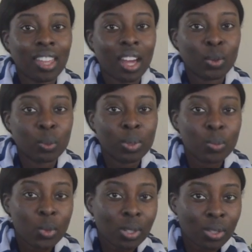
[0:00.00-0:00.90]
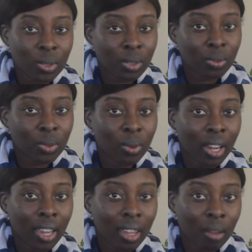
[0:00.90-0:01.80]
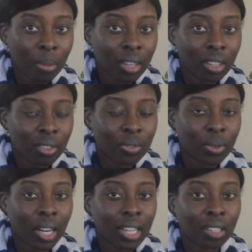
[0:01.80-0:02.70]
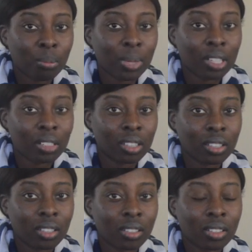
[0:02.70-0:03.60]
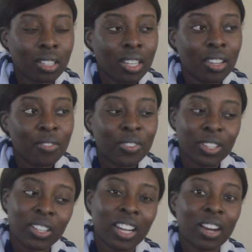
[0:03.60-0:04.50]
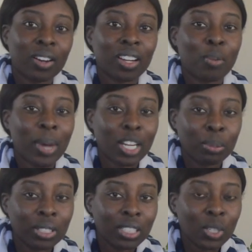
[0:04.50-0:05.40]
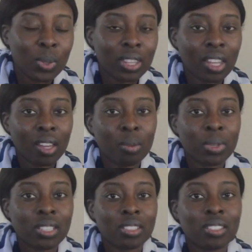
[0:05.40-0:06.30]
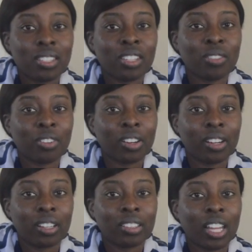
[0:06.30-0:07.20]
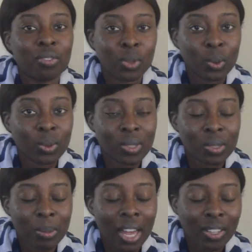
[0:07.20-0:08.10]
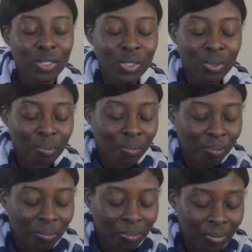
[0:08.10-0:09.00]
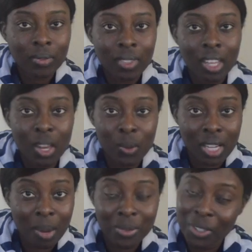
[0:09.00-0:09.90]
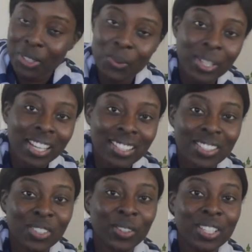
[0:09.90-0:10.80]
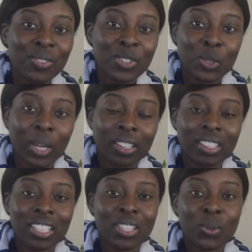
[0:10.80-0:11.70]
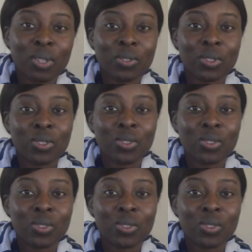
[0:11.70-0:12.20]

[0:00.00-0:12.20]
I will be more certain of who I am, and therefore I can better figure out compatibility with them and see if our life goals match. And what I'm starting to realize is your individuality is one of your